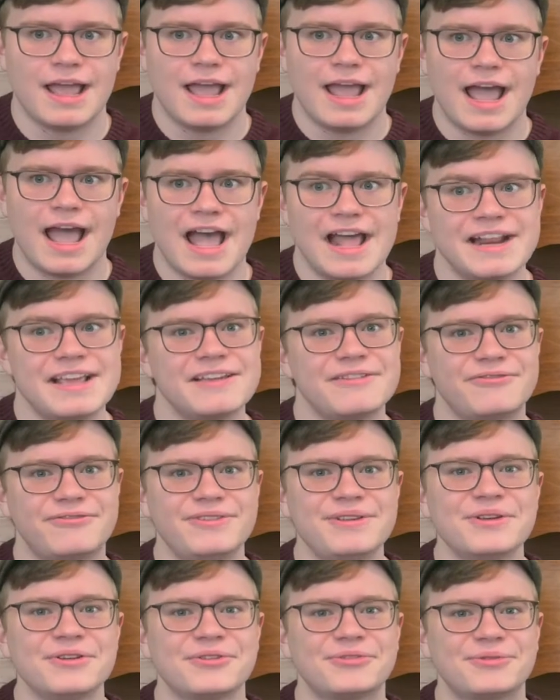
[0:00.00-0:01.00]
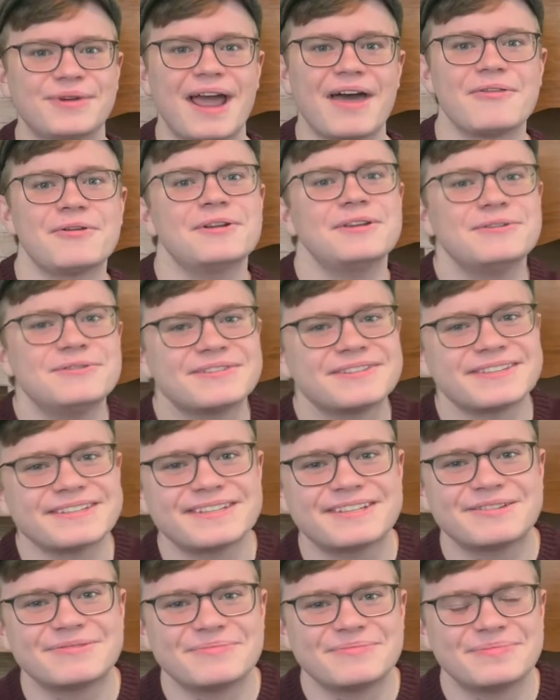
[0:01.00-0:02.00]
and he feels rather
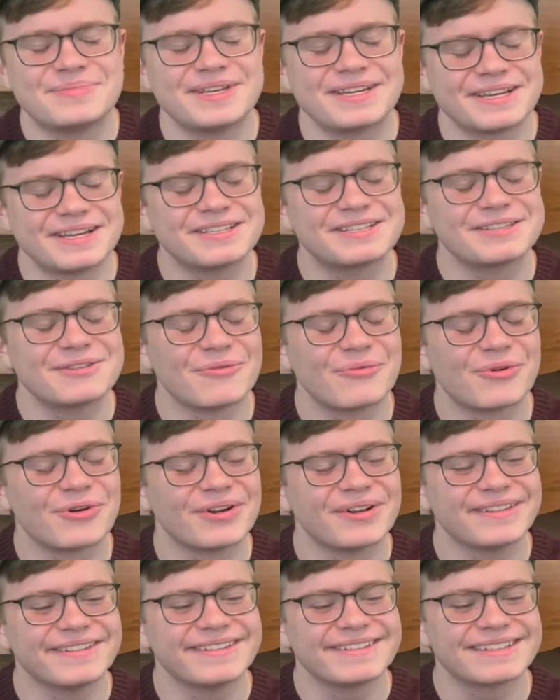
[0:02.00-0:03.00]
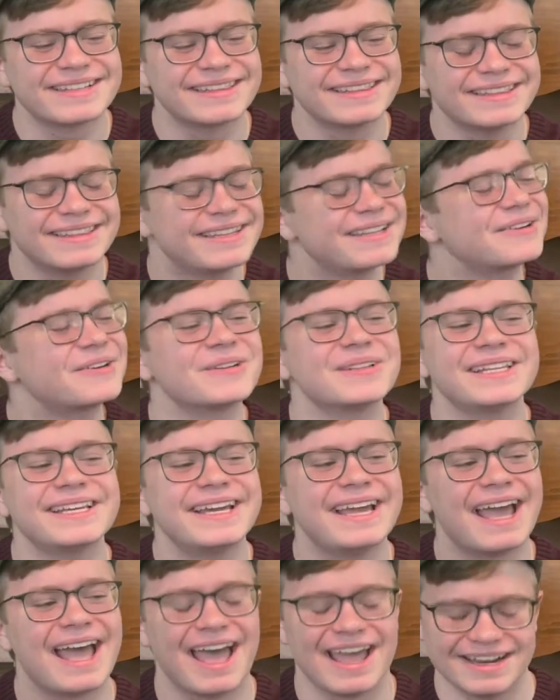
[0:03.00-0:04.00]
useless because the world is
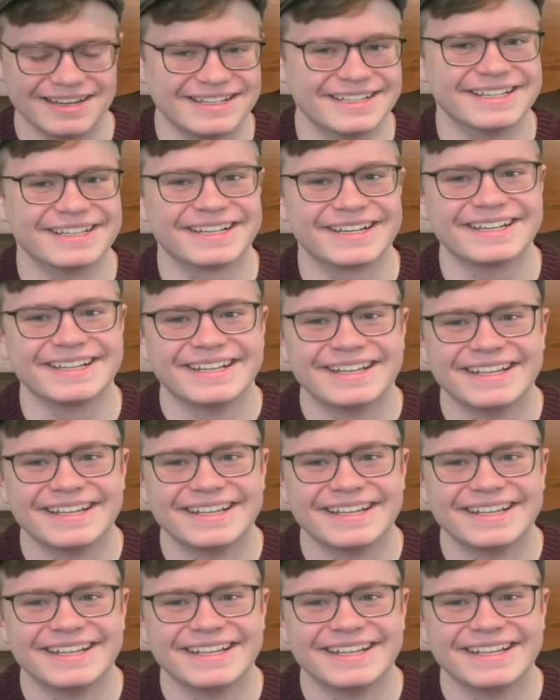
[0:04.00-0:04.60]
literally ending.